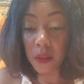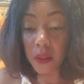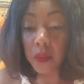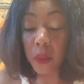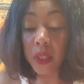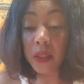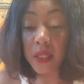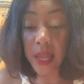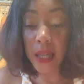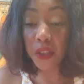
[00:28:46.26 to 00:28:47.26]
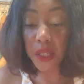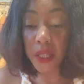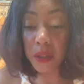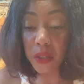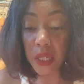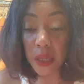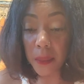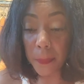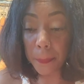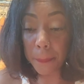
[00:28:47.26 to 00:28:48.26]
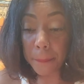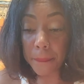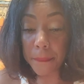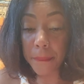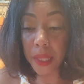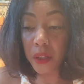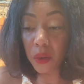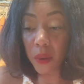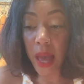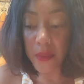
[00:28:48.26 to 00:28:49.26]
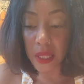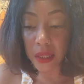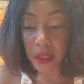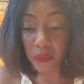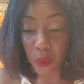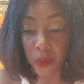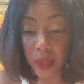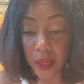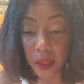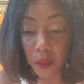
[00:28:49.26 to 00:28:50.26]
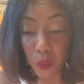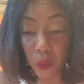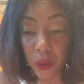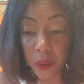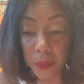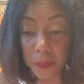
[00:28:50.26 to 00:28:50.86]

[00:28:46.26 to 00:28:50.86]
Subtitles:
energy. Like you don't have anything for that anymore.